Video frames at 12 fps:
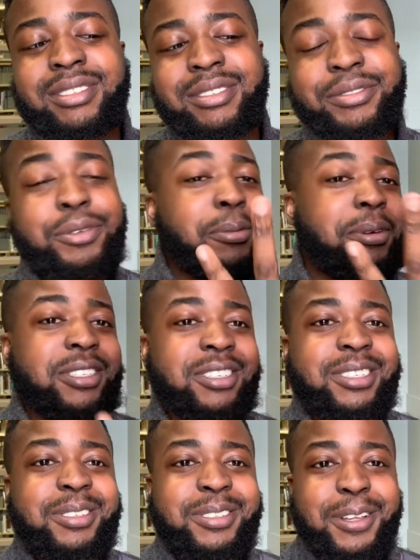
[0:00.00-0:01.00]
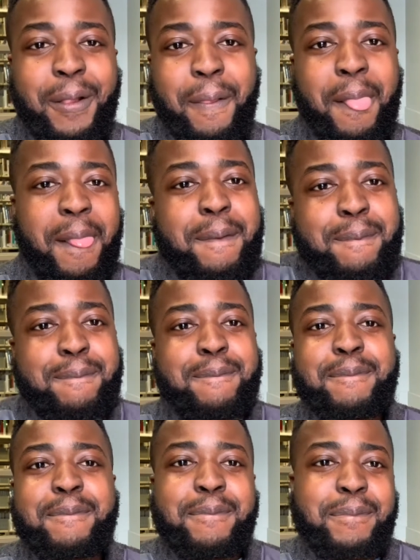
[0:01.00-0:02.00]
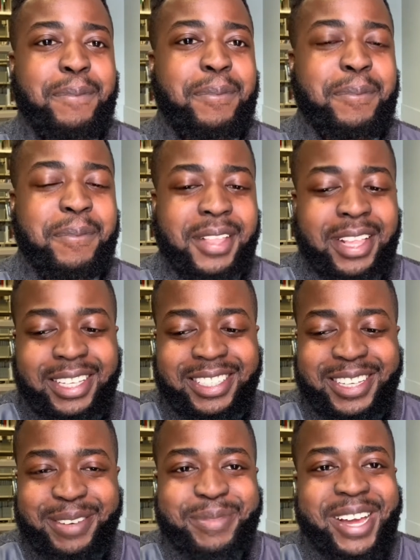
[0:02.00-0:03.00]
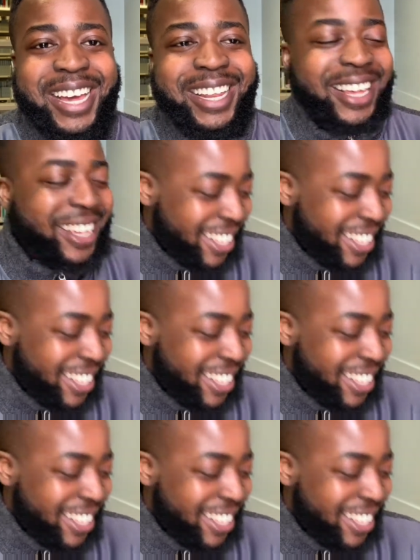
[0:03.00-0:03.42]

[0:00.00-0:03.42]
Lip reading: 4 pairs of shoes. That's it, man. Like,